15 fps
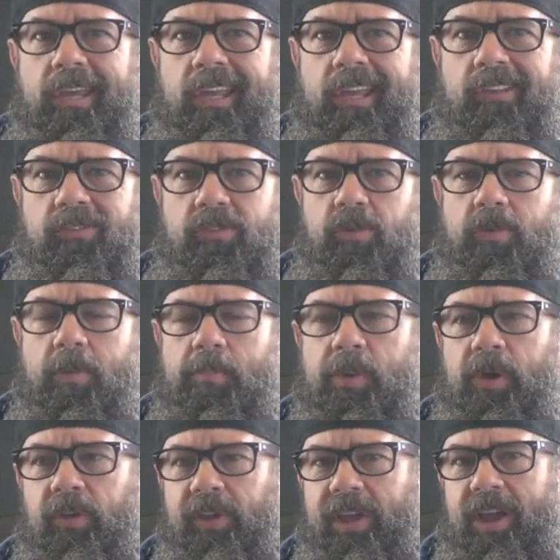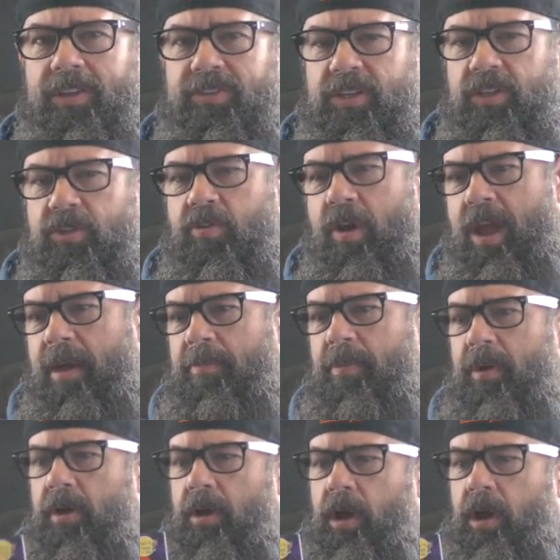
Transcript: into the building, I did grab